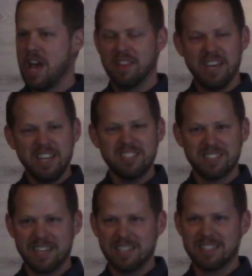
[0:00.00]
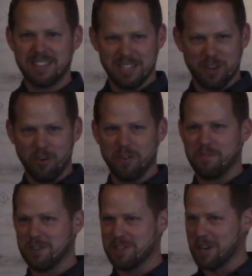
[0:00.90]
And then he says this, hold it
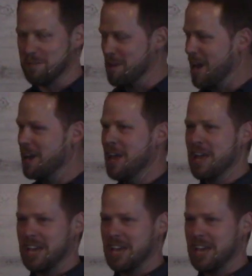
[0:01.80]
for a second, Matt.